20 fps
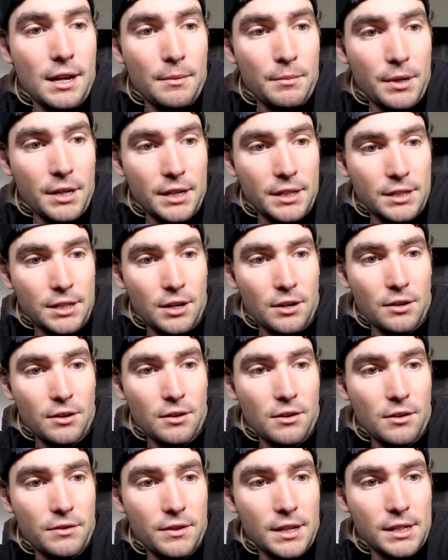I'm gonna turn
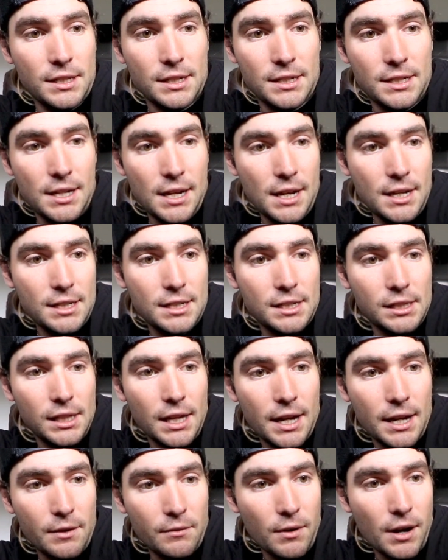on this desk
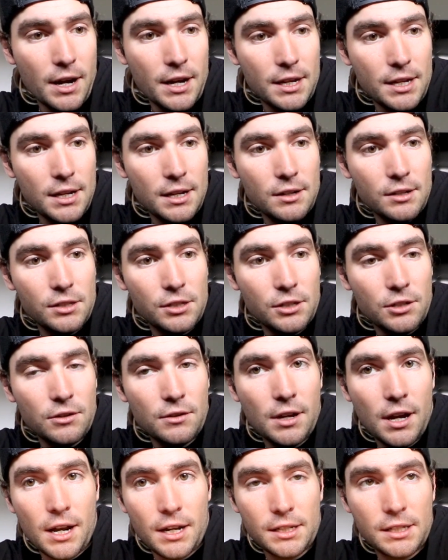light right here so you
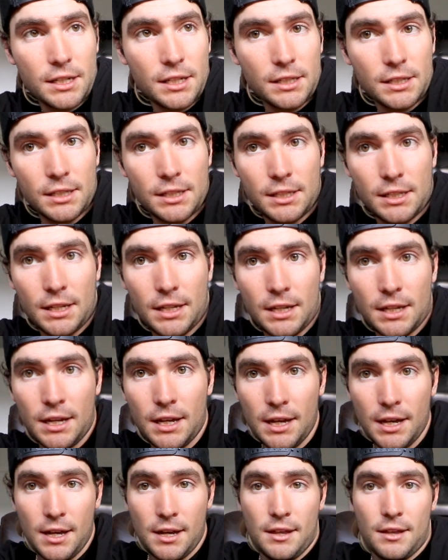guys can see
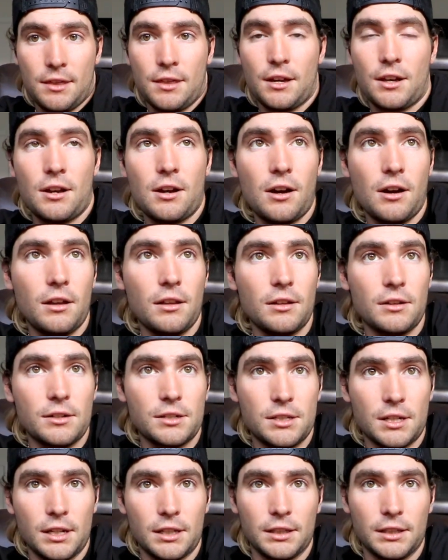the
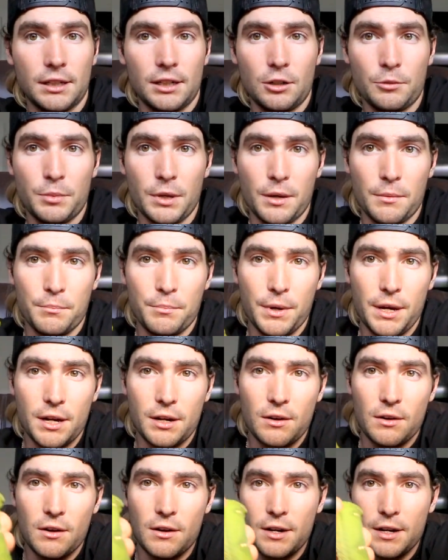colors a little bit
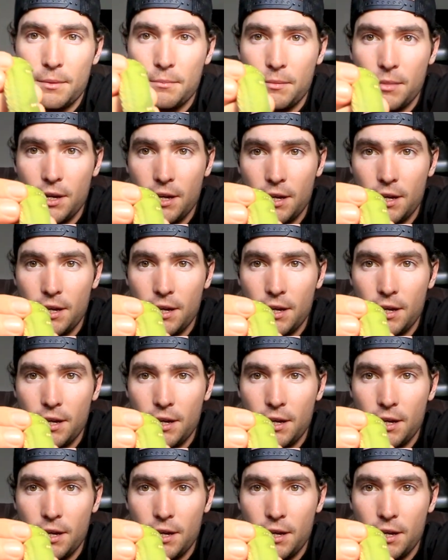better on him.